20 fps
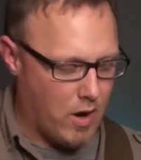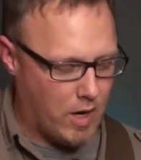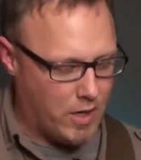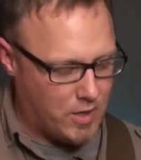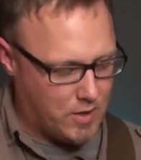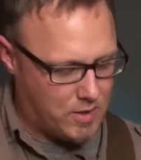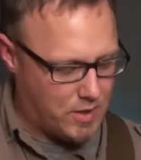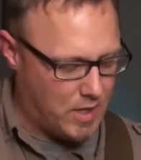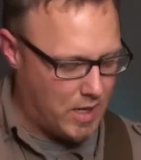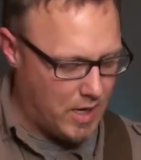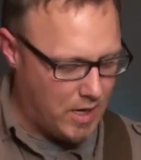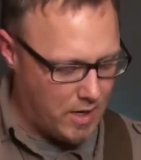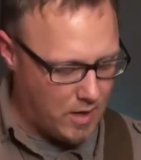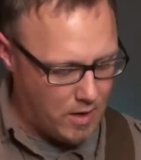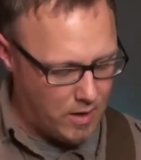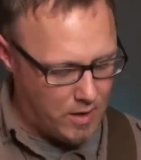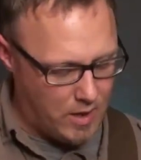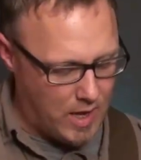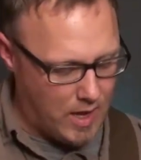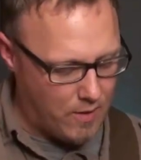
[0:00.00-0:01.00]
I just hit it
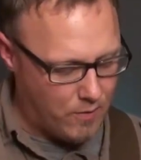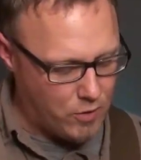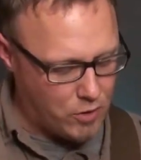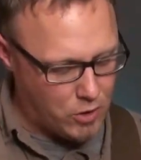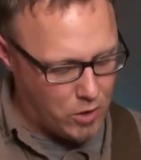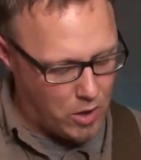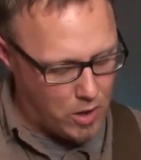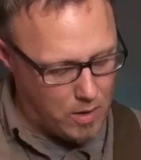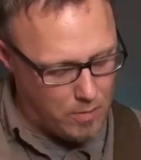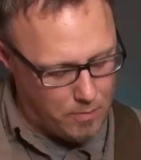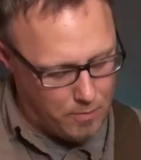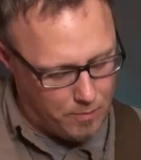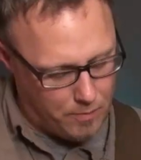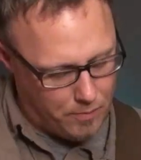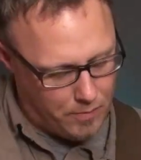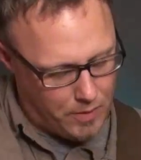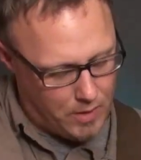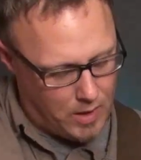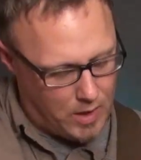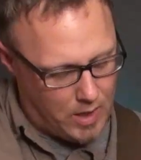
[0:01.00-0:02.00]
on the F sharp
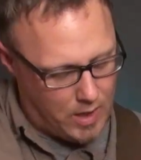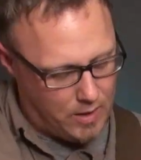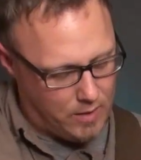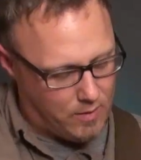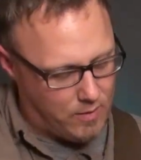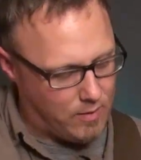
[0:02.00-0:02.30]
and